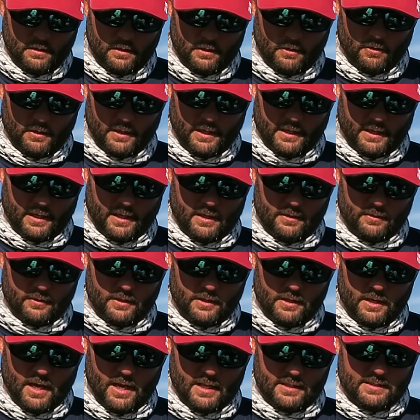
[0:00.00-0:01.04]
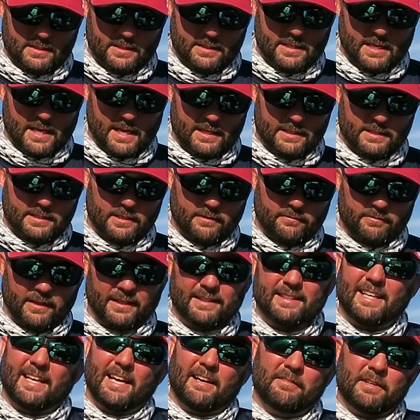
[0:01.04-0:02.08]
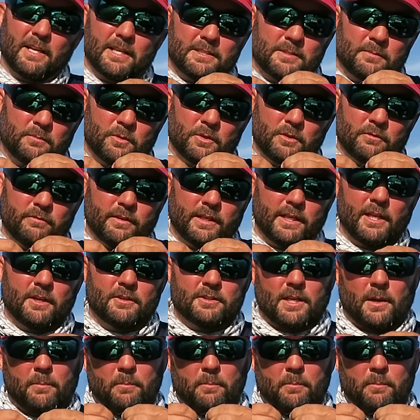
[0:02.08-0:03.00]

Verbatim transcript: you know, like the knots to tie and stuff like that. I've got some good videos.